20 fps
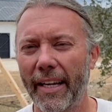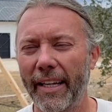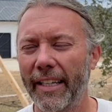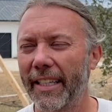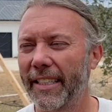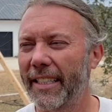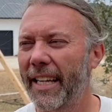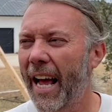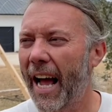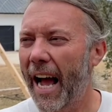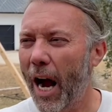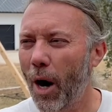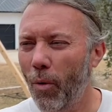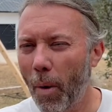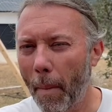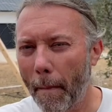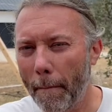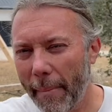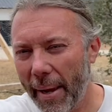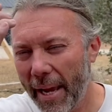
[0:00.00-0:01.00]
He goes, I
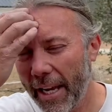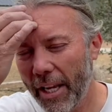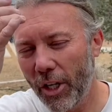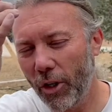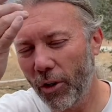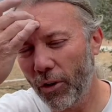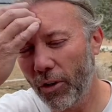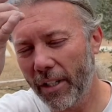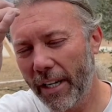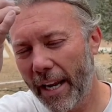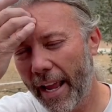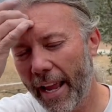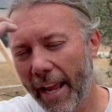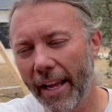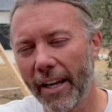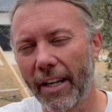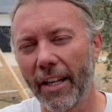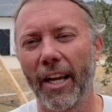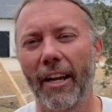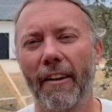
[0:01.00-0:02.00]
will make your
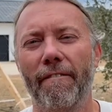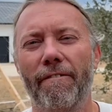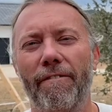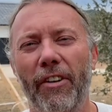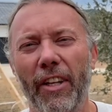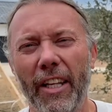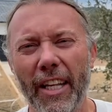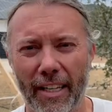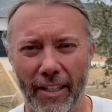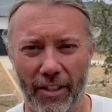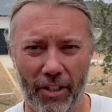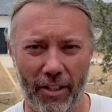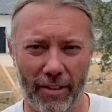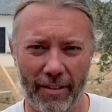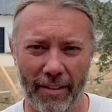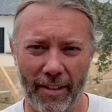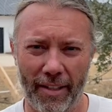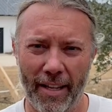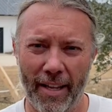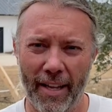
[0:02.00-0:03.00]
head like flint
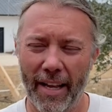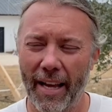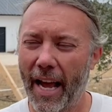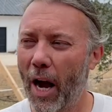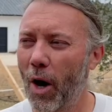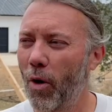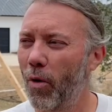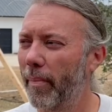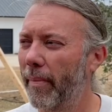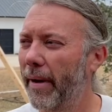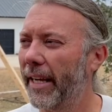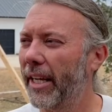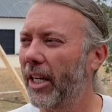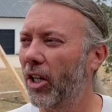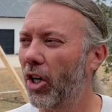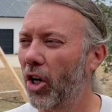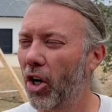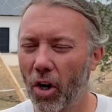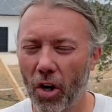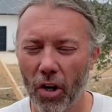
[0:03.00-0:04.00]
I will make
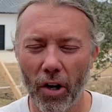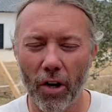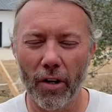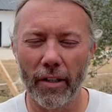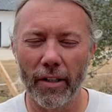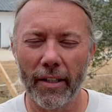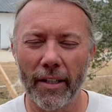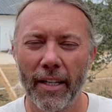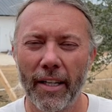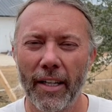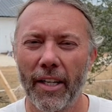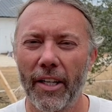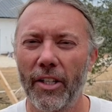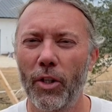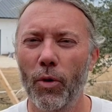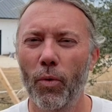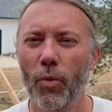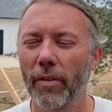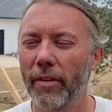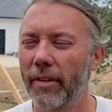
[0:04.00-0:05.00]
it hard.
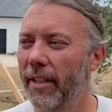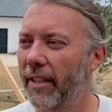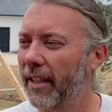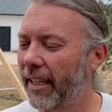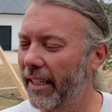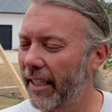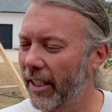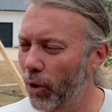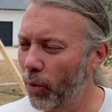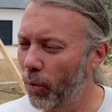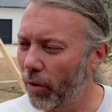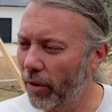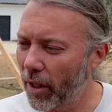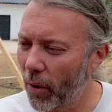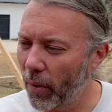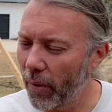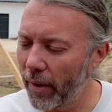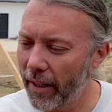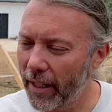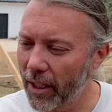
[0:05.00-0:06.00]
You will like you will
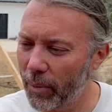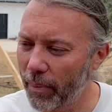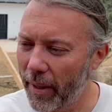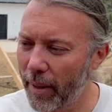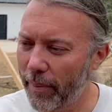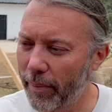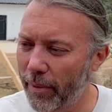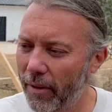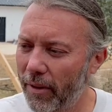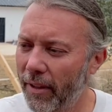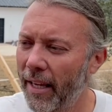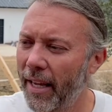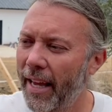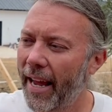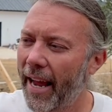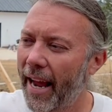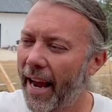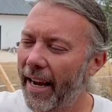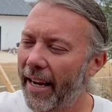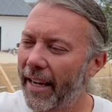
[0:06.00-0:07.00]
go into this people
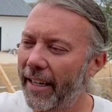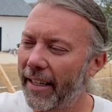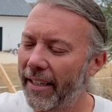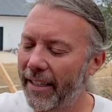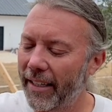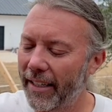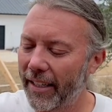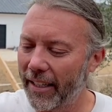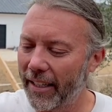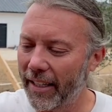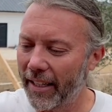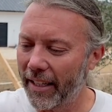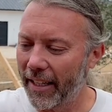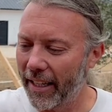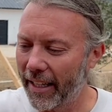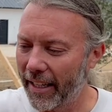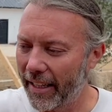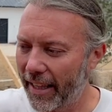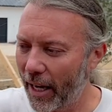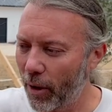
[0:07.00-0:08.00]
and
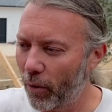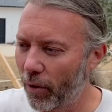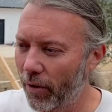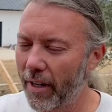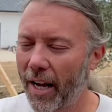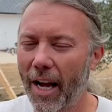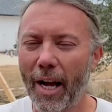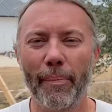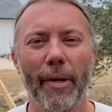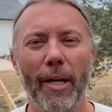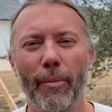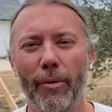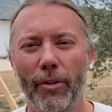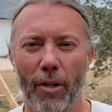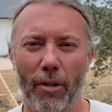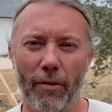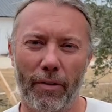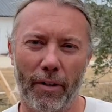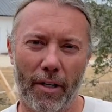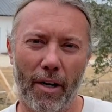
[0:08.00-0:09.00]
they will not be able to
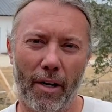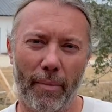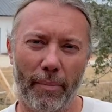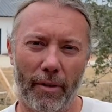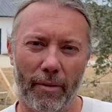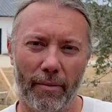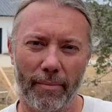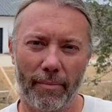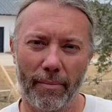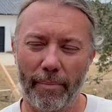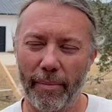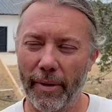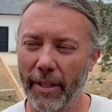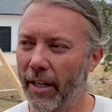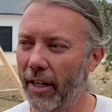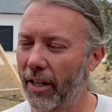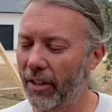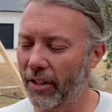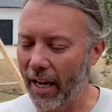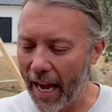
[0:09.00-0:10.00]
overcome you
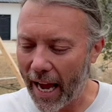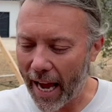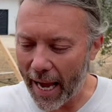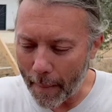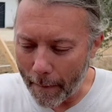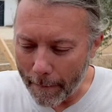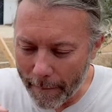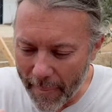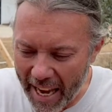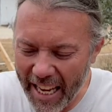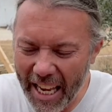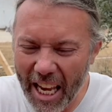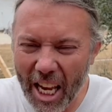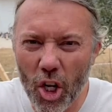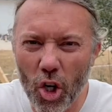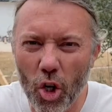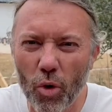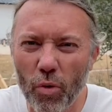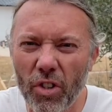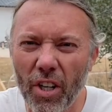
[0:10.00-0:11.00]
because I am
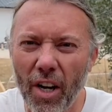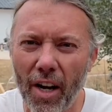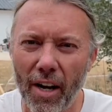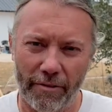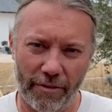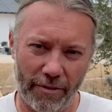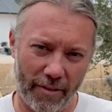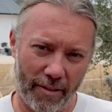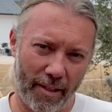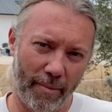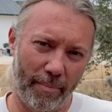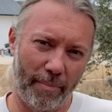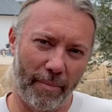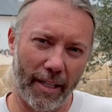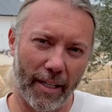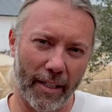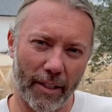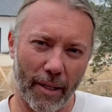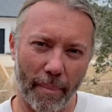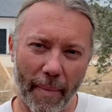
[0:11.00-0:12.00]
making you tough
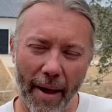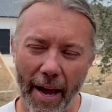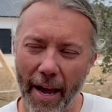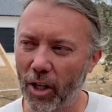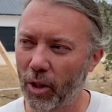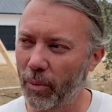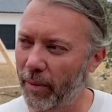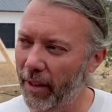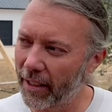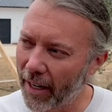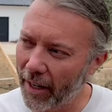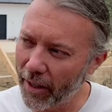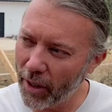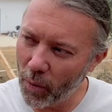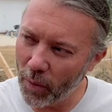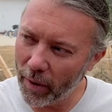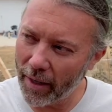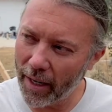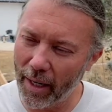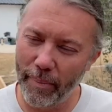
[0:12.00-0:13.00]
because it matters because I know
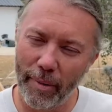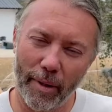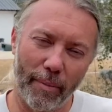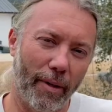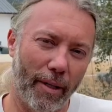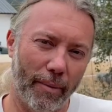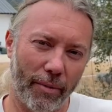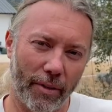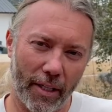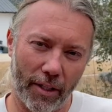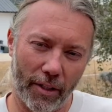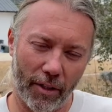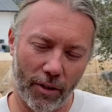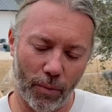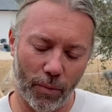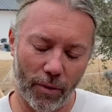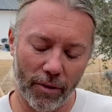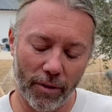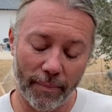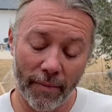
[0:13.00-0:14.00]
what kind of people I'm sending you
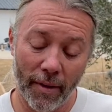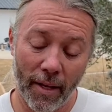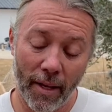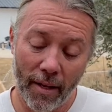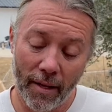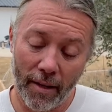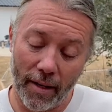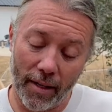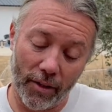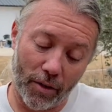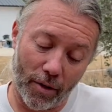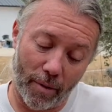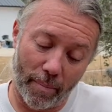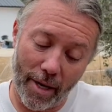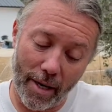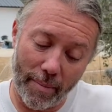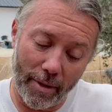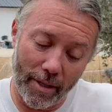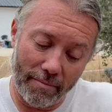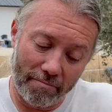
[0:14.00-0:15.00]
towards. And so
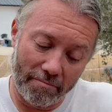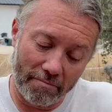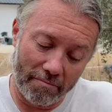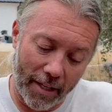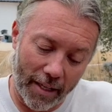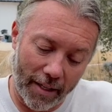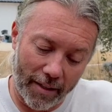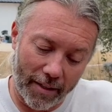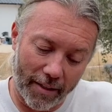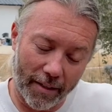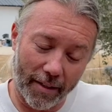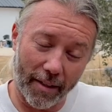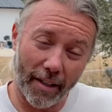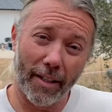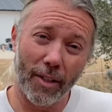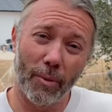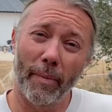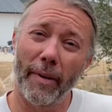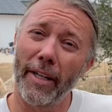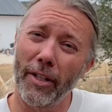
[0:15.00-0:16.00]
maybe
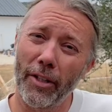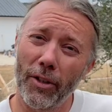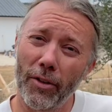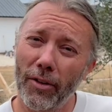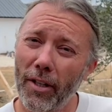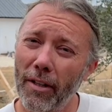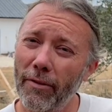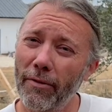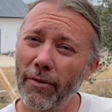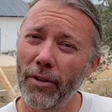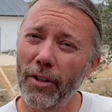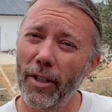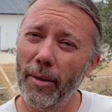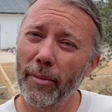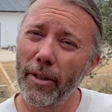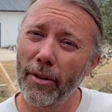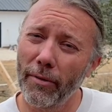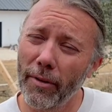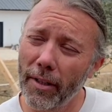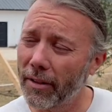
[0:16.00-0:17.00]
God's making you tough for some
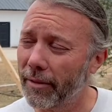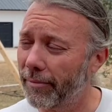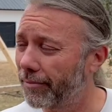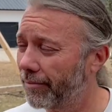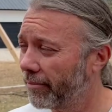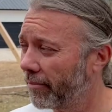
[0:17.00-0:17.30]
good reason.